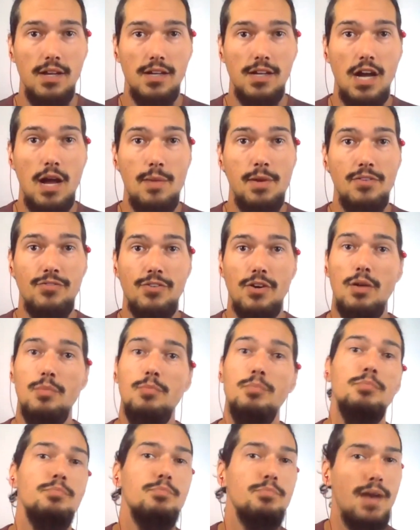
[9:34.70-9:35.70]
coming
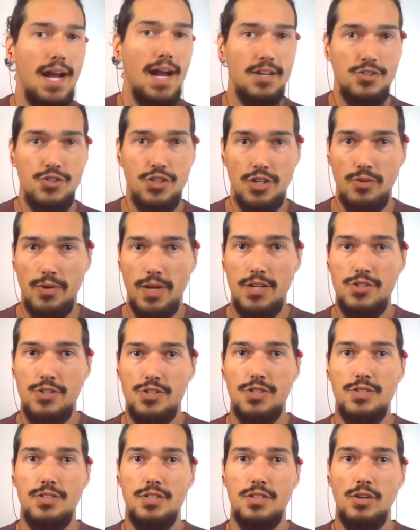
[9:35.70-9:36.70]
from past
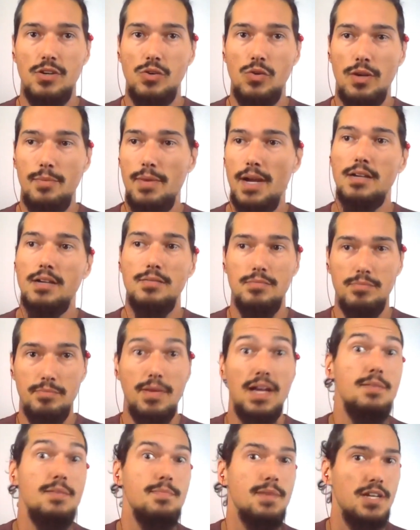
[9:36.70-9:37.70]
generations, you know, going back
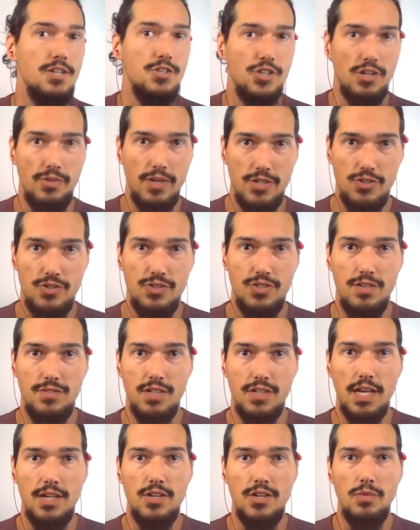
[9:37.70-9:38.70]
many, many generations
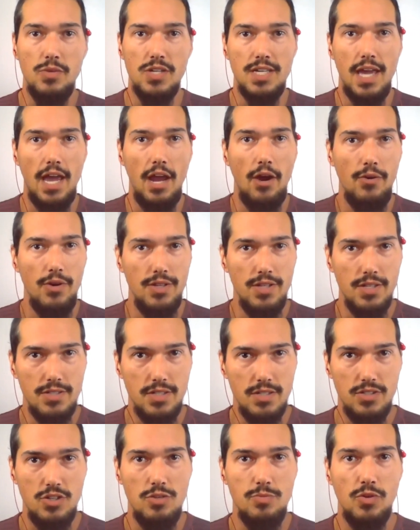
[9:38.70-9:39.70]
even, and carry this
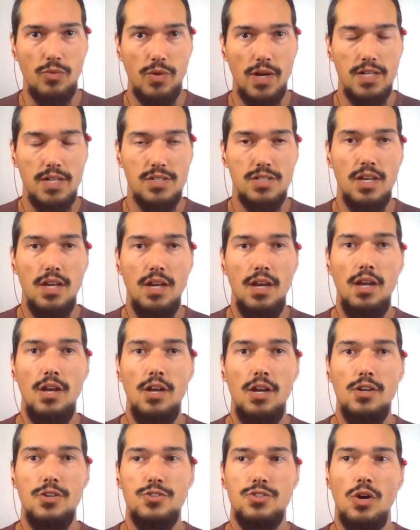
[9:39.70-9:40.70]
as a human race.
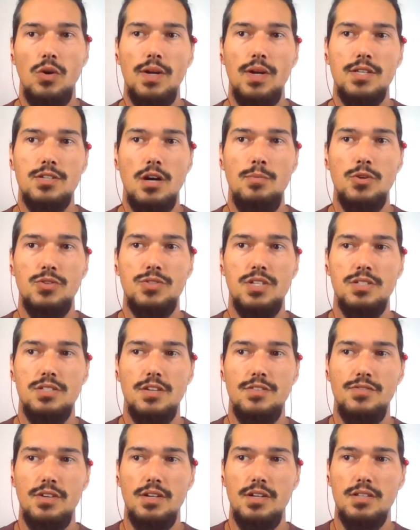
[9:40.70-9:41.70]
So it's almost as
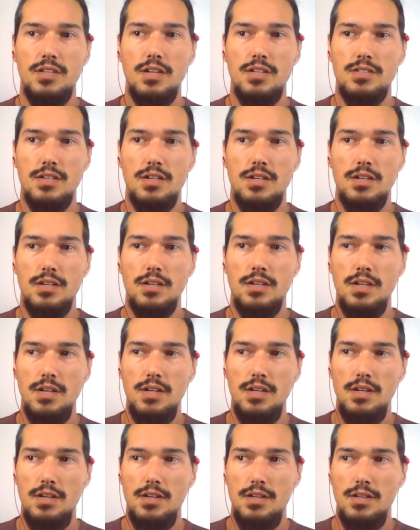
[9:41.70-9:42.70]
if it's a
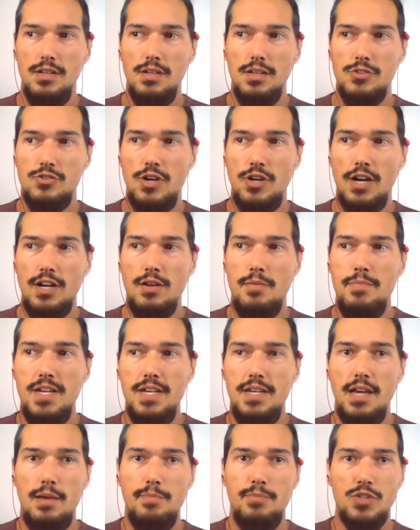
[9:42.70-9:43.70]
trying to
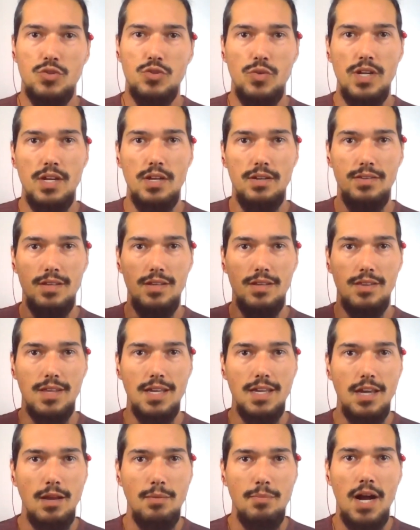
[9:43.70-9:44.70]
mediate between the
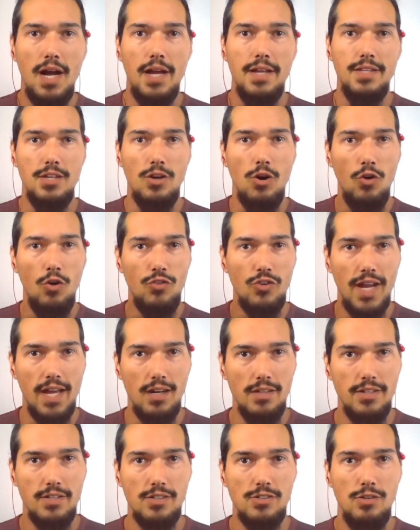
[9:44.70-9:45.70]
thinking mind, the
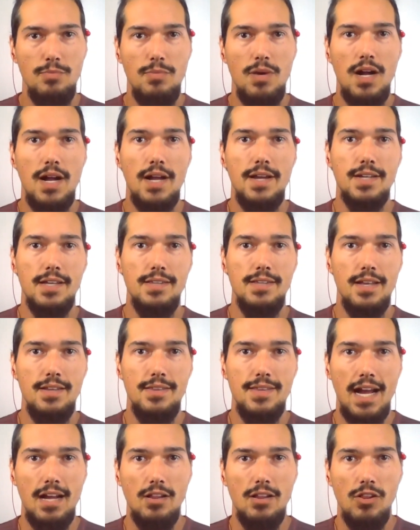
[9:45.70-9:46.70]
over-analytical mind, and
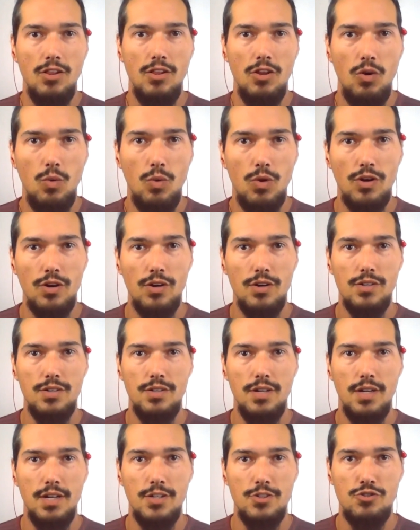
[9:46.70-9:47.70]
then that
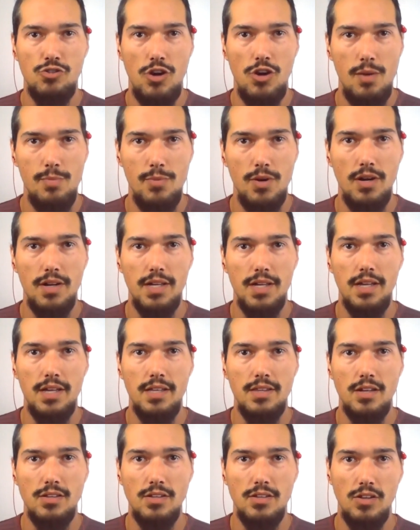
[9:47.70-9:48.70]
lower trauma
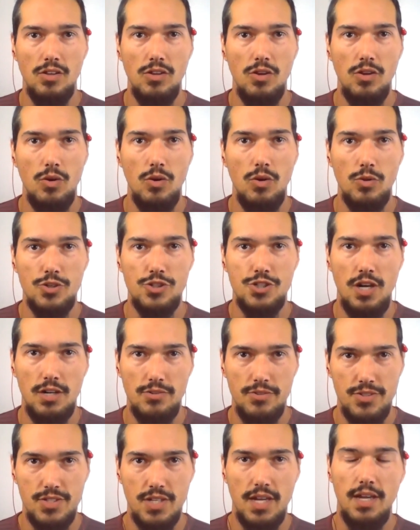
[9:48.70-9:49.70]
in the lower
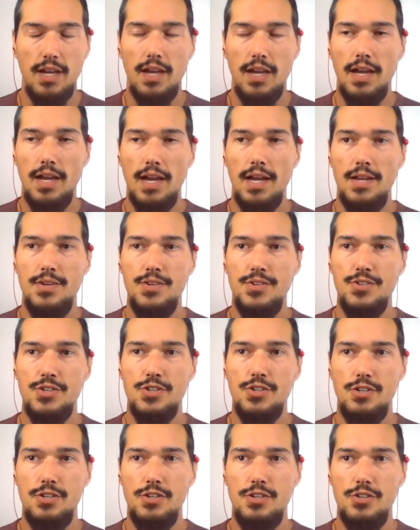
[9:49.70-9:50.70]
chakras, say,
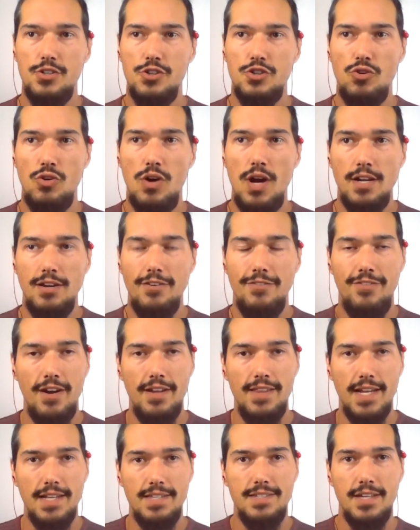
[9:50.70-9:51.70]
and trying to
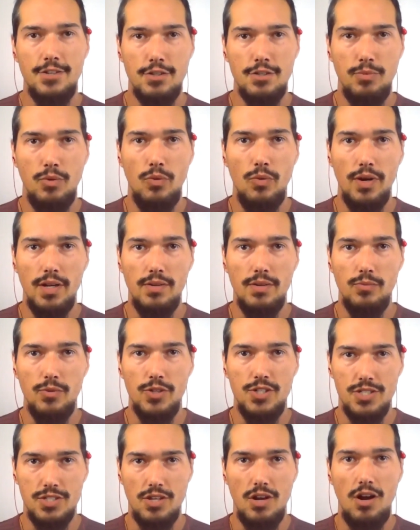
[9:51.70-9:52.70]
find that center point,
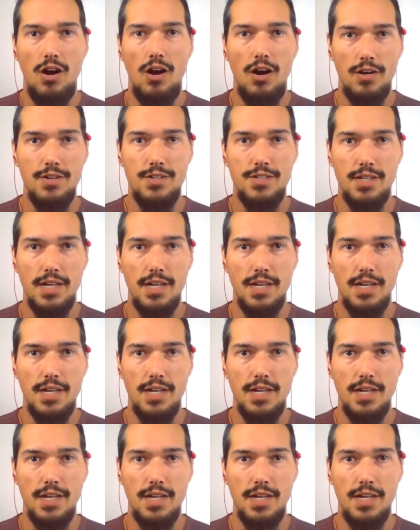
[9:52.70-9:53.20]
which is the heart,